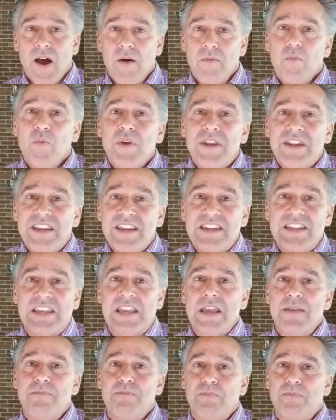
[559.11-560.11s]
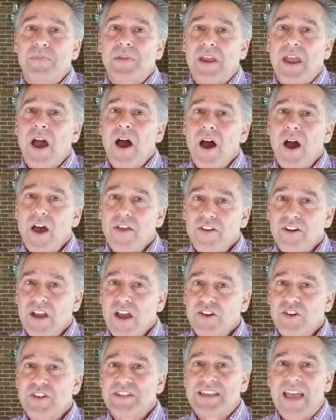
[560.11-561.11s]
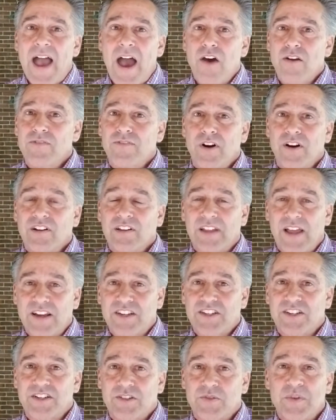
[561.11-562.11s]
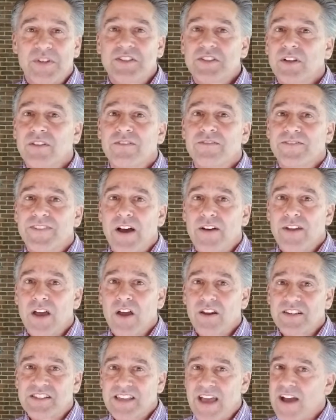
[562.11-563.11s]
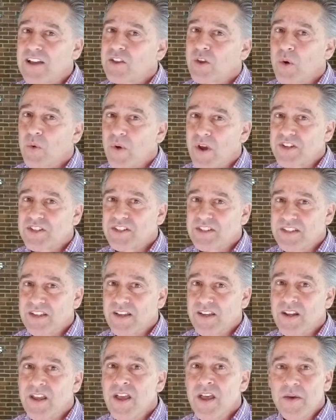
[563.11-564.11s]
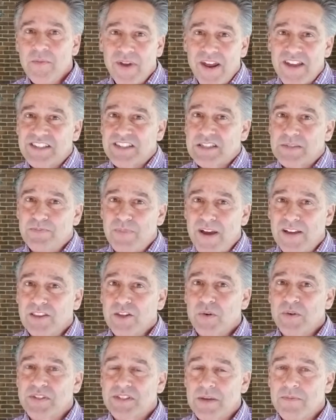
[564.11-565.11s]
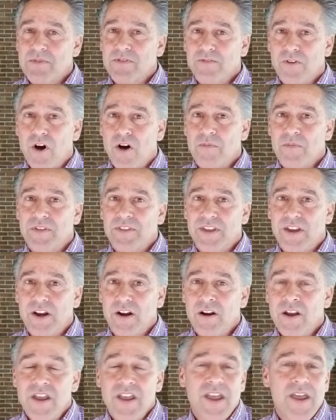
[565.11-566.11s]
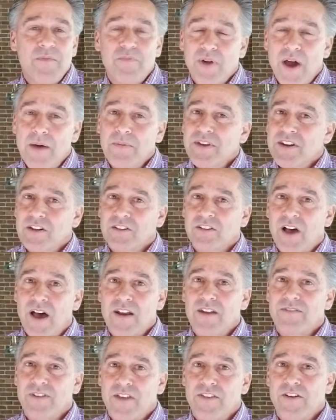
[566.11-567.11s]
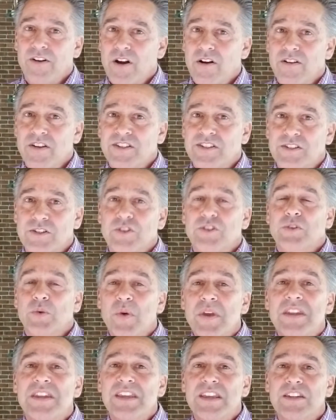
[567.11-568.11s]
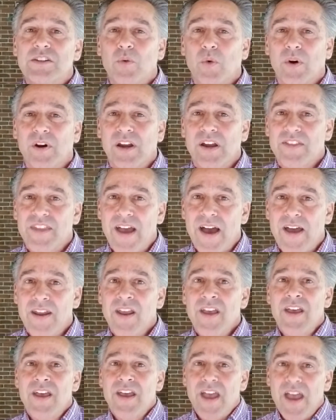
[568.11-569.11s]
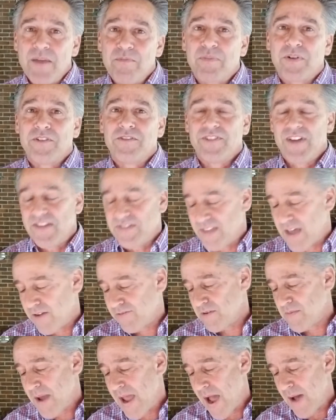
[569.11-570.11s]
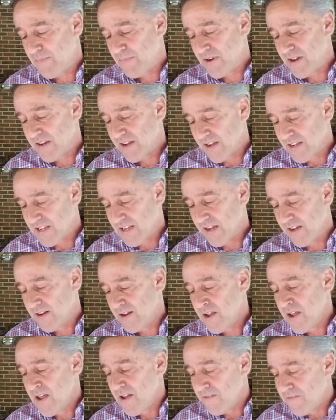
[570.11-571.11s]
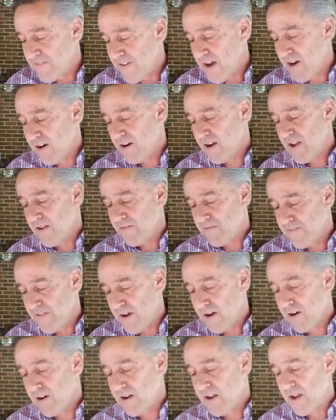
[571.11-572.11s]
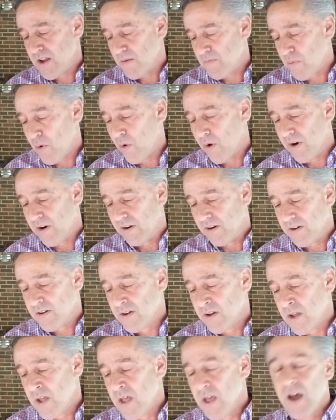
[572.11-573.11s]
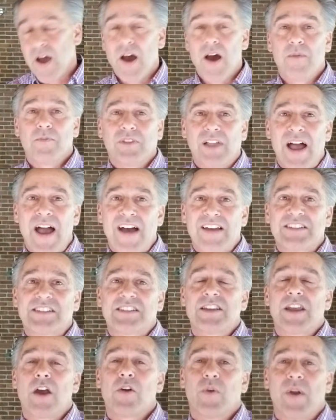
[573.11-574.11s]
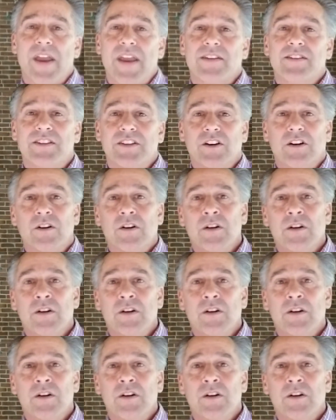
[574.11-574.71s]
we need to keep other countries out of our elections. We still haven't found out exactly what Russia did, but I suspect there was some involvement there, and probably in a lot of other areas too. So we need to work on that and prevent that from happening again. Very, very important. Last, the Iran deal.